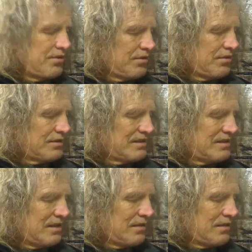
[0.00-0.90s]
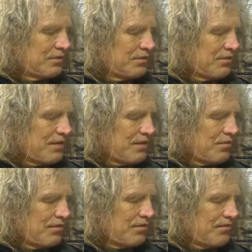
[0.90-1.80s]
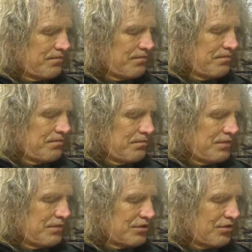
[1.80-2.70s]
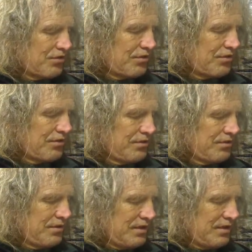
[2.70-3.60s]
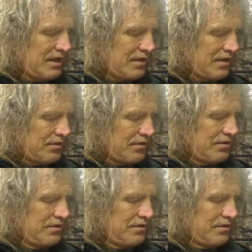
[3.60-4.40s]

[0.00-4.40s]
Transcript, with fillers: You could see that it would create one return here,